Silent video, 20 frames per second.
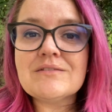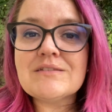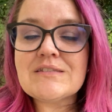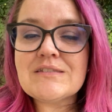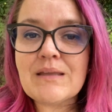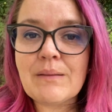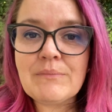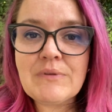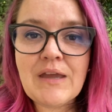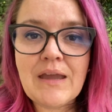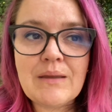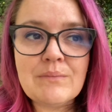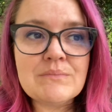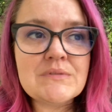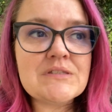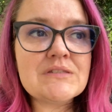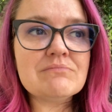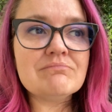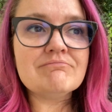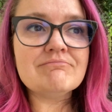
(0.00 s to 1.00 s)

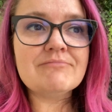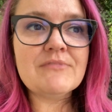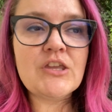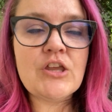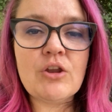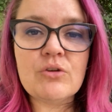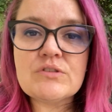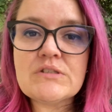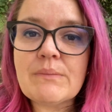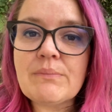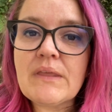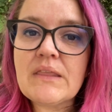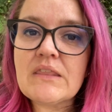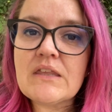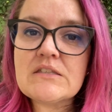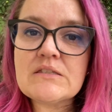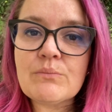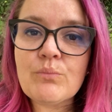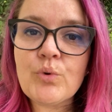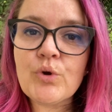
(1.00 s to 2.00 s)
Sometimes, you know, something
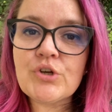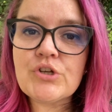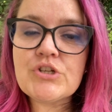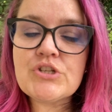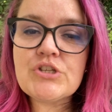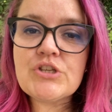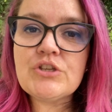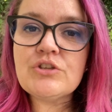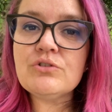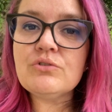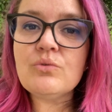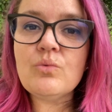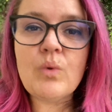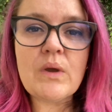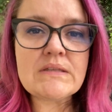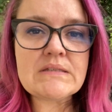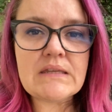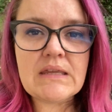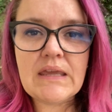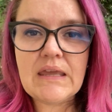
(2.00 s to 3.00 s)
that's important to you
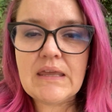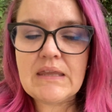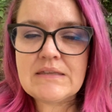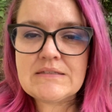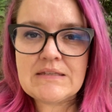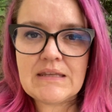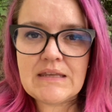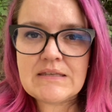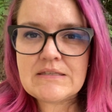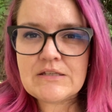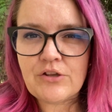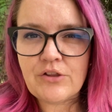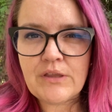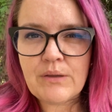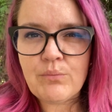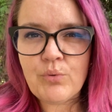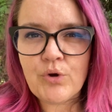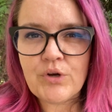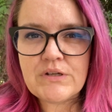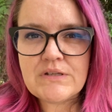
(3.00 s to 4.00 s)
isn't necessarily
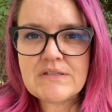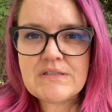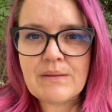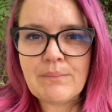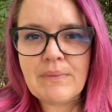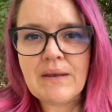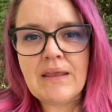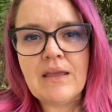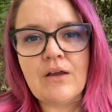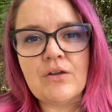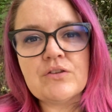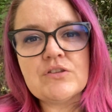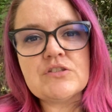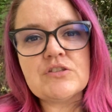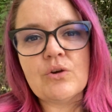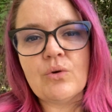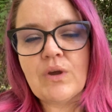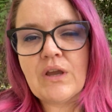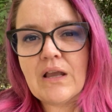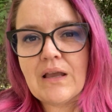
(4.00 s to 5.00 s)
important to somebody else,
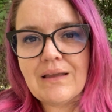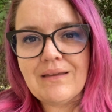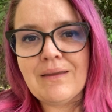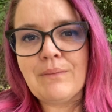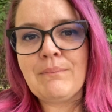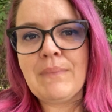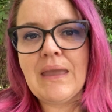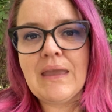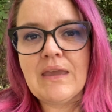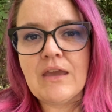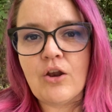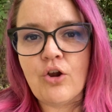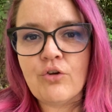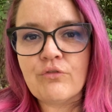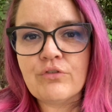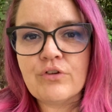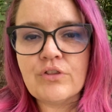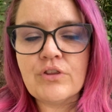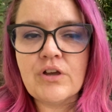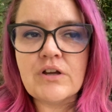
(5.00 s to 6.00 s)
so it may get
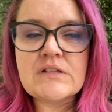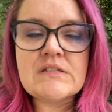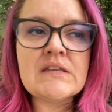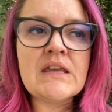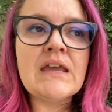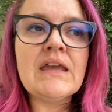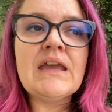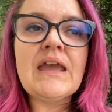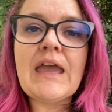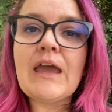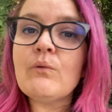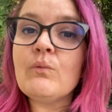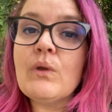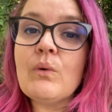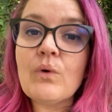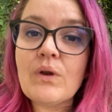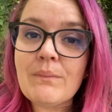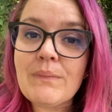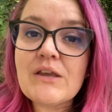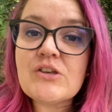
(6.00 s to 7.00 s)
overlooked, and we
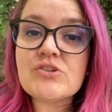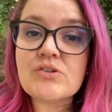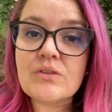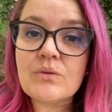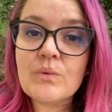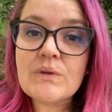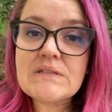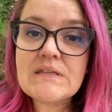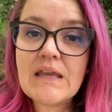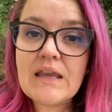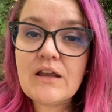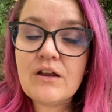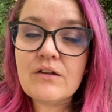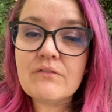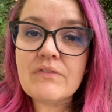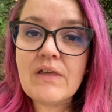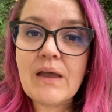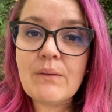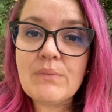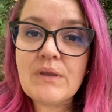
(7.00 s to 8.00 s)
want to make sure that we take care
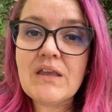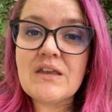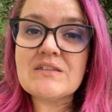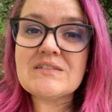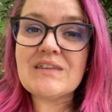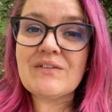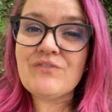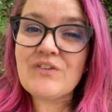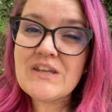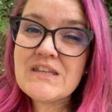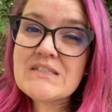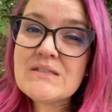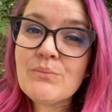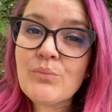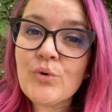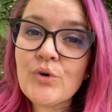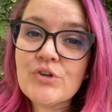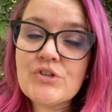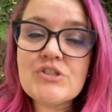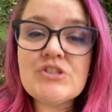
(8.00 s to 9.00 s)
of that, because if it is
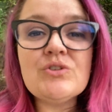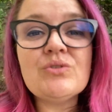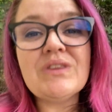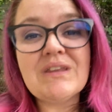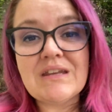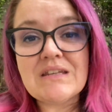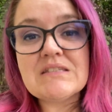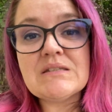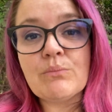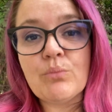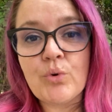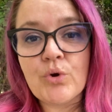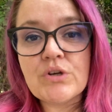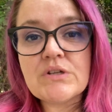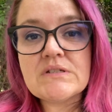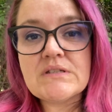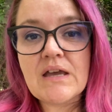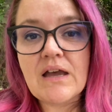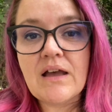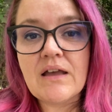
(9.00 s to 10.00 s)
important to you, then it's
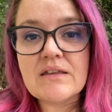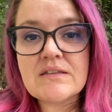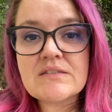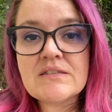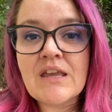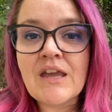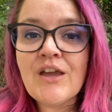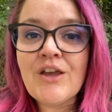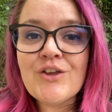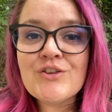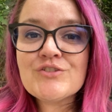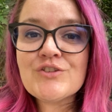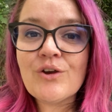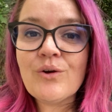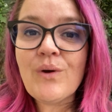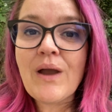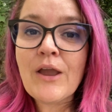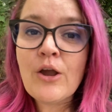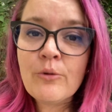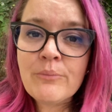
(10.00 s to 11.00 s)
important to us.
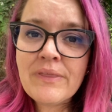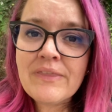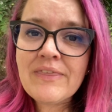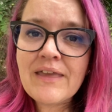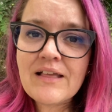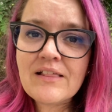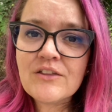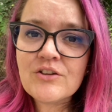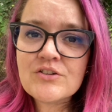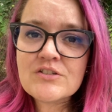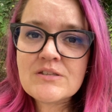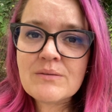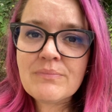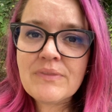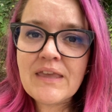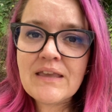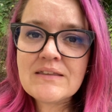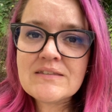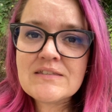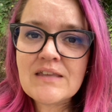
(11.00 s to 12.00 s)
So I hope that clears some
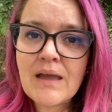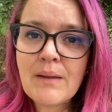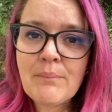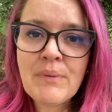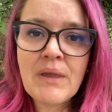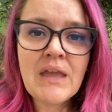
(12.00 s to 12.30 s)
things up.